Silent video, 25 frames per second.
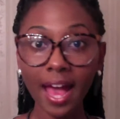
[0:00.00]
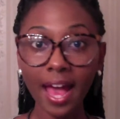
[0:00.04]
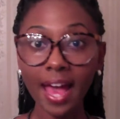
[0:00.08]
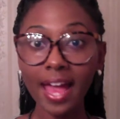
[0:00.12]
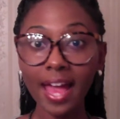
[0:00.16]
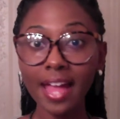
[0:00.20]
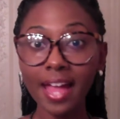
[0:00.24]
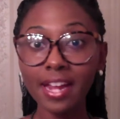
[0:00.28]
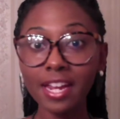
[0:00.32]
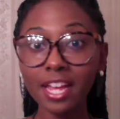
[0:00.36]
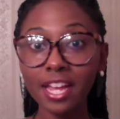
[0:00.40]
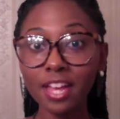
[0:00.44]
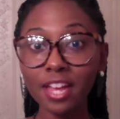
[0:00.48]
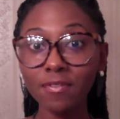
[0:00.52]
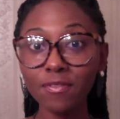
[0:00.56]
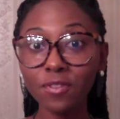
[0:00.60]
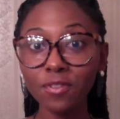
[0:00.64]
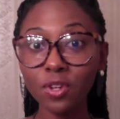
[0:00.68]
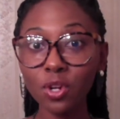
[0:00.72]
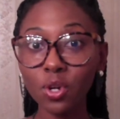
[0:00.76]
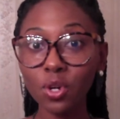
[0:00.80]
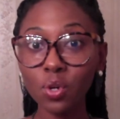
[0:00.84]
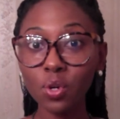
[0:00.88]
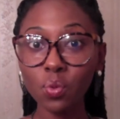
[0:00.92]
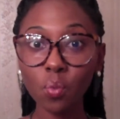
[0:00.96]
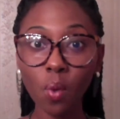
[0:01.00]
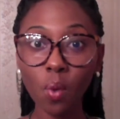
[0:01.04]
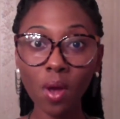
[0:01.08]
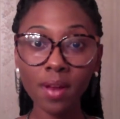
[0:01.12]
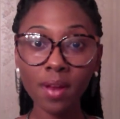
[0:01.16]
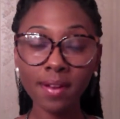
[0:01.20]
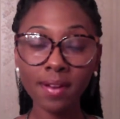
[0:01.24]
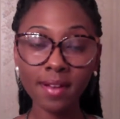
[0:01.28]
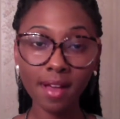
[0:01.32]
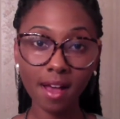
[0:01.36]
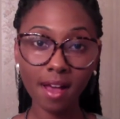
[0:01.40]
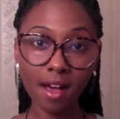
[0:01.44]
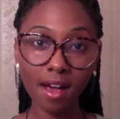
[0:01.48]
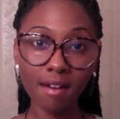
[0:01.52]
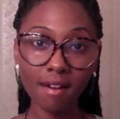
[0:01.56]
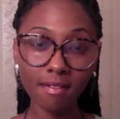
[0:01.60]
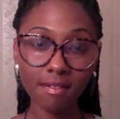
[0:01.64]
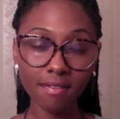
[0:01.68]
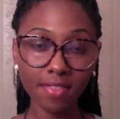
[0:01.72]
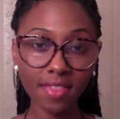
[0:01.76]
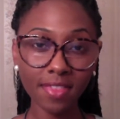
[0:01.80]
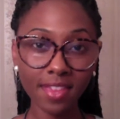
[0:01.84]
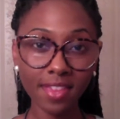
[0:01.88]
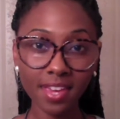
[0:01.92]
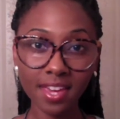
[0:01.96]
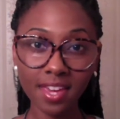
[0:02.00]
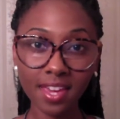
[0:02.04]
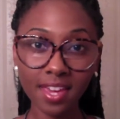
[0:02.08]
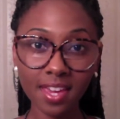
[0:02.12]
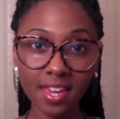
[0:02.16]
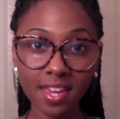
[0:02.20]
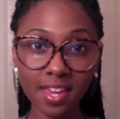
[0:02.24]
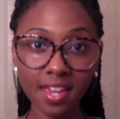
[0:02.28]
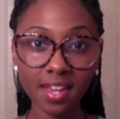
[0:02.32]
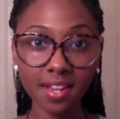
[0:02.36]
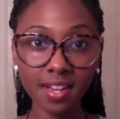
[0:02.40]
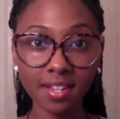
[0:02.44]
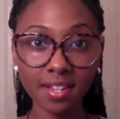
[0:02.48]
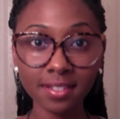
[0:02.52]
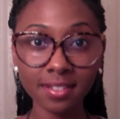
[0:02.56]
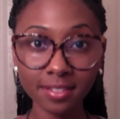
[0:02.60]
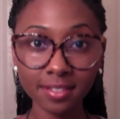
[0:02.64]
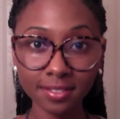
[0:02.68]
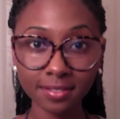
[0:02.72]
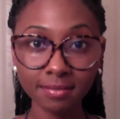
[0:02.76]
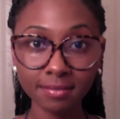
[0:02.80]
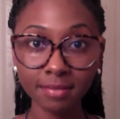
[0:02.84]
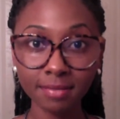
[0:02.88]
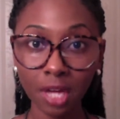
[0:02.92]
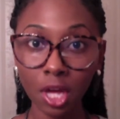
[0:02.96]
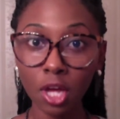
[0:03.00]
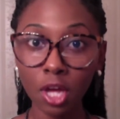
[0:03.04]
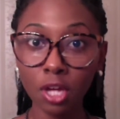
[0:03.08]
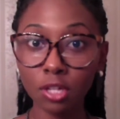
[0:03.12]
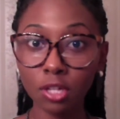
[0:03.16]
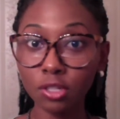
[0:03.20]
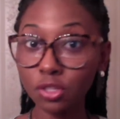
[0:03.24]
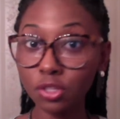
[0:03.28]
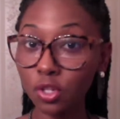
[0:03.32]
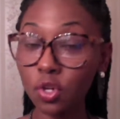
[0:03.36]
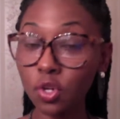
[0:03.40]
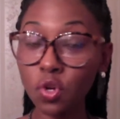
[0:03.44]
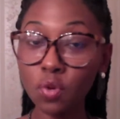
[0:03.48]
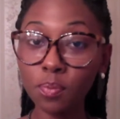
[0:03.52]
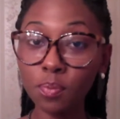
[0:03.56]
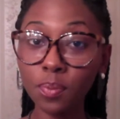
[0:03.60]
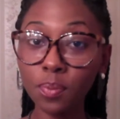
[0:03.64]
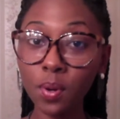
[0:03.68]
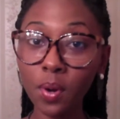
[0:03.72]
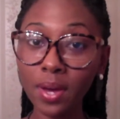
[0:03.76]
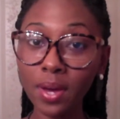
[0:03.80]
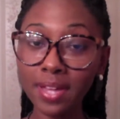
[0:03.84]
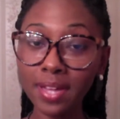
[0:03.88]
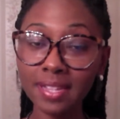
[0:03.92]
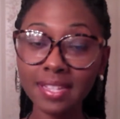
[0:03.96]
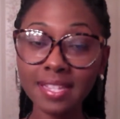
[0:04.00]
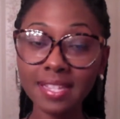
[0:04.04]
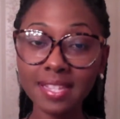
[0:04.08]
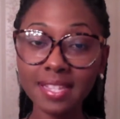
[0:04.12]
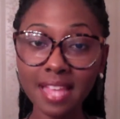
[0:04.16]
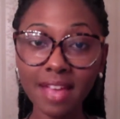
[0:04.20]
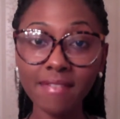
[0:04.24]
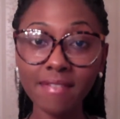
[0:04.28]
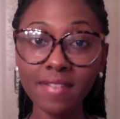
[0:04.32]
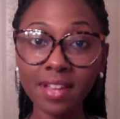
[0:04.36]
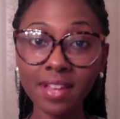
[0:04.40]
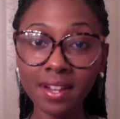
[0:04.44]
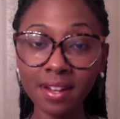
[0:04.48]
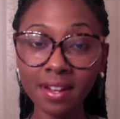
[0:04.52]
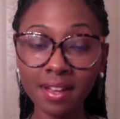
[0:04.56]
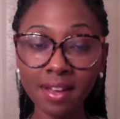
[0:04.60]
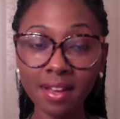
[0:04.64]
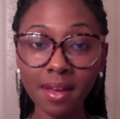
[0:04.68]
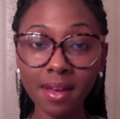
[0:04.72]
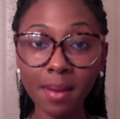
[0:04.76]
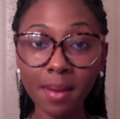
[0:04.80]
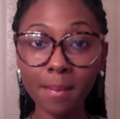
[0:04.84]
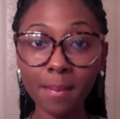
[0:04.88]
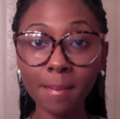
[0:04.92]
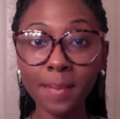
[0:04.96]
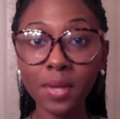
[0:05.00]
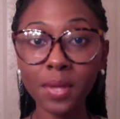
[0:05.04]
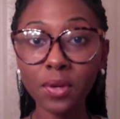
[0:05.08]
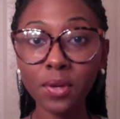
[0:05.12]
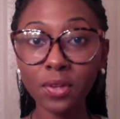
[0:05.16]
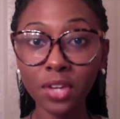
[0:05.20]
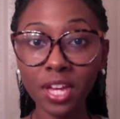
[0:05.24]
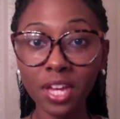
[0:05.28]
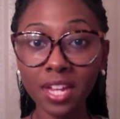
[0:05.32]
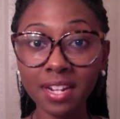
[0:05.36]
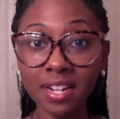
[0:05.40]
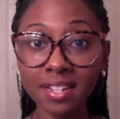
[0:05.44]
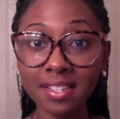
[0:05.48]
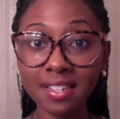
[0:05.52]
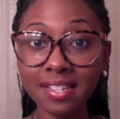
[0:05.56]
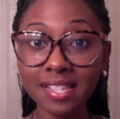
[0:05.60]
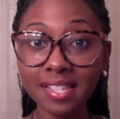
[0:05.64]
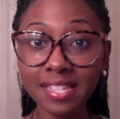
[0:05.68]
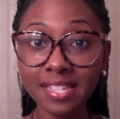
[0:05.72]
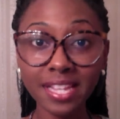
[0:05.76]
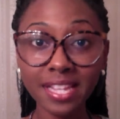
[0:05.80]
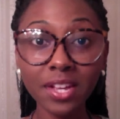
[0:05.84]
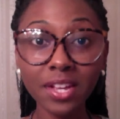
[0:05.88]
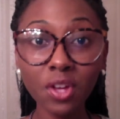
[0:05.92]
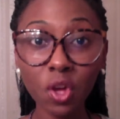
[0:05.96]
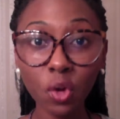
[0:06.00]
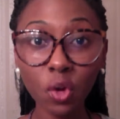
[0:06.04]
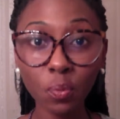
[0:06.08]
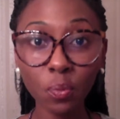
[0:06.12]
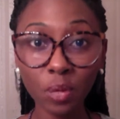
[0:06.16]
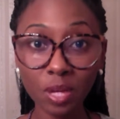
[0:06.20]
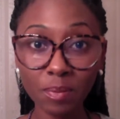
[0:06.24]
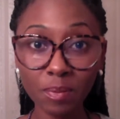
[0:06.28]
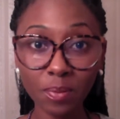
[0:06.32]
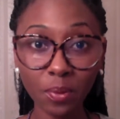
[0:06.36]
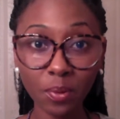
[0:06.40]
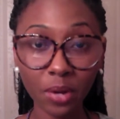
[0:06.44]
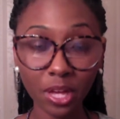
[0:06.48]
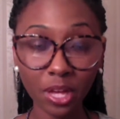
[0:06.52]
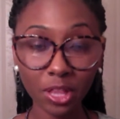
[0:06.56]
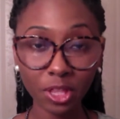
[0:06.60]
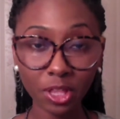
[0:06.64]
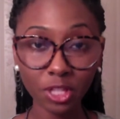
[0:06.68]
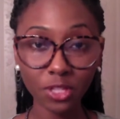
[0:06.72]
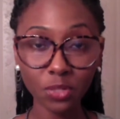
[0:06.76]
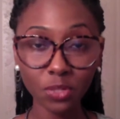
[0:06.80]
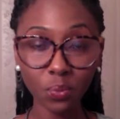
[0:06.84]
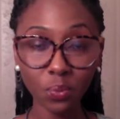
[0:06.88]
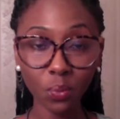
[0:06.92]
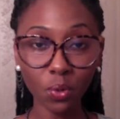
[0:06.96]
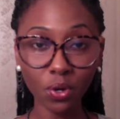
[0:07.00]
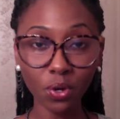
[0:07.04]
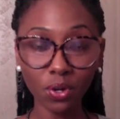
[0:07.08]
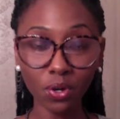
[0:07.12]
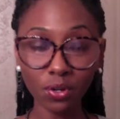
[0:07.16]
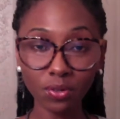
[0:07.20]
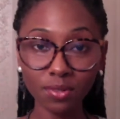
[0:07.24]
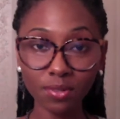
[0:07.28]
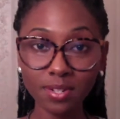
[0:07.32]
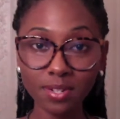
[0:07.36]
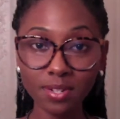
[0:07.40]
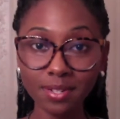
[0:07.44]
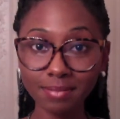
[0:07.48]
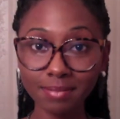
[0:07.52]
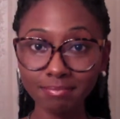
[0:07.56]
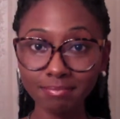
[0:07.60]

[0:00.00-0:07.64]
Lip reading: And if you're one of the 2.7 million single people in this world,